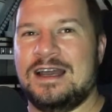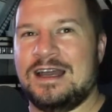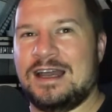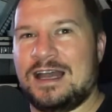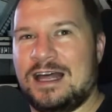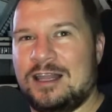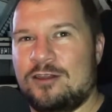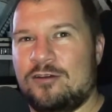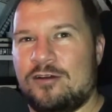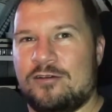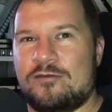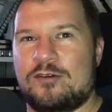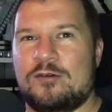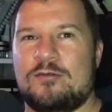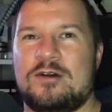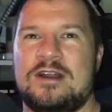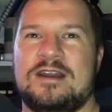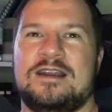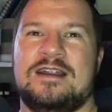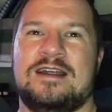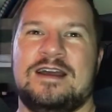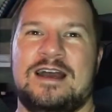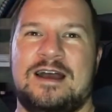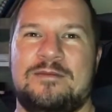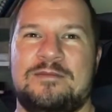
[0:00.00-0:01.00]
Hello,
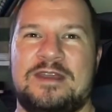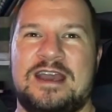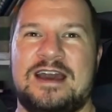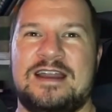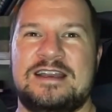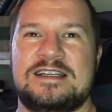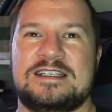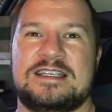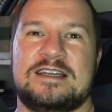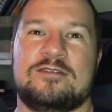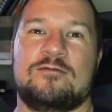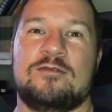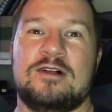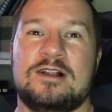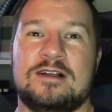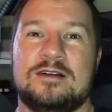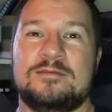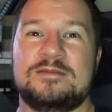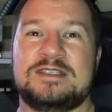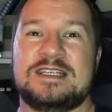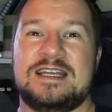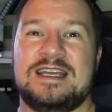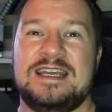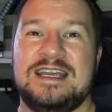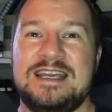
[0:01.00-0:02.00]
everyone. I'm Yanis, and welcome
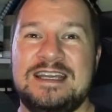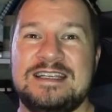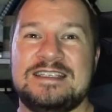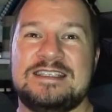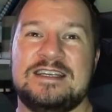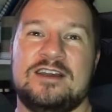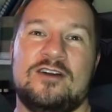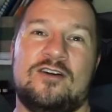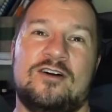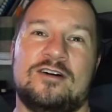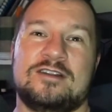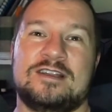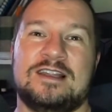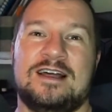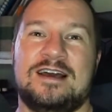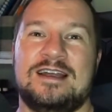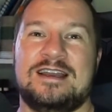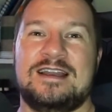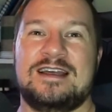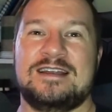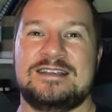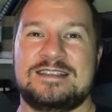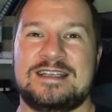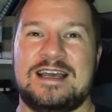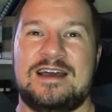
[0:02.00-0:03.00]
to Easy Online
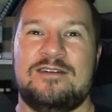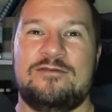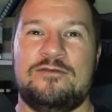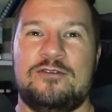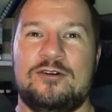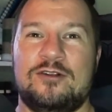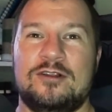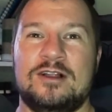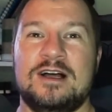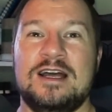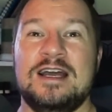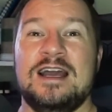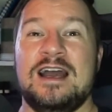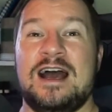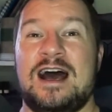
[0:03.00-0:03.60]
TEFL.